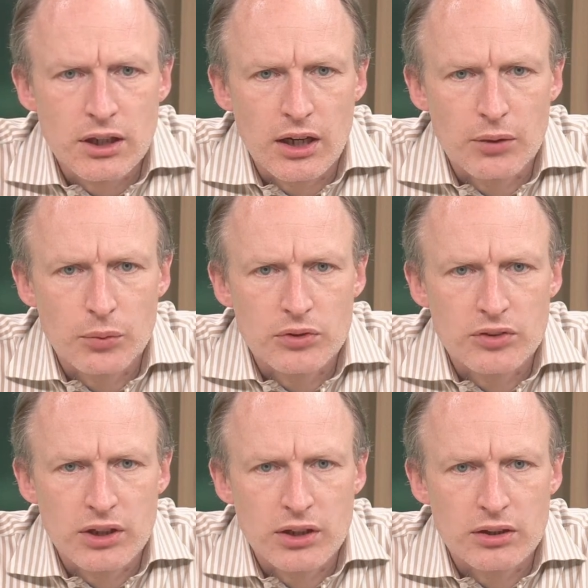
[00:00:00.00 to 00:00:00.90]
I would
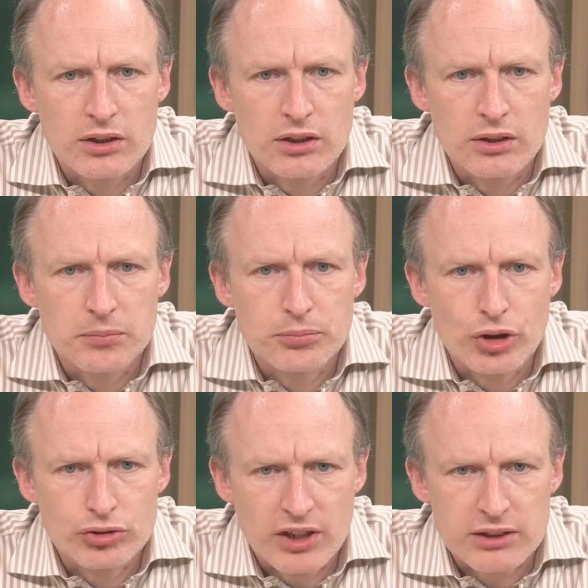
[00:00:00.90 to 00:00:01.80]
take the
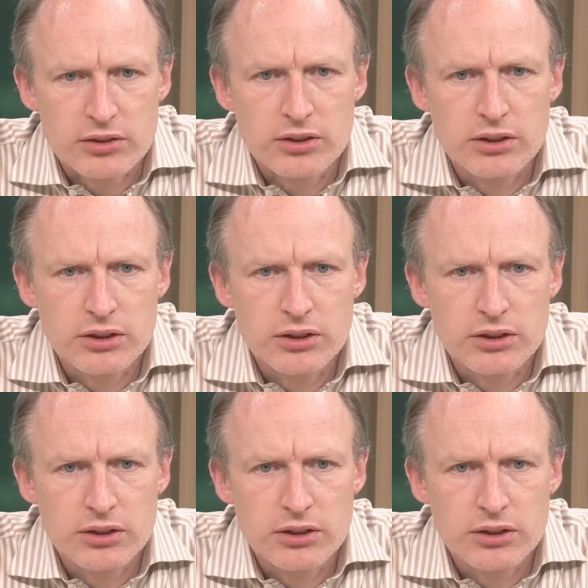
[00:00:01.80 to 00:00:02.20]
protractor.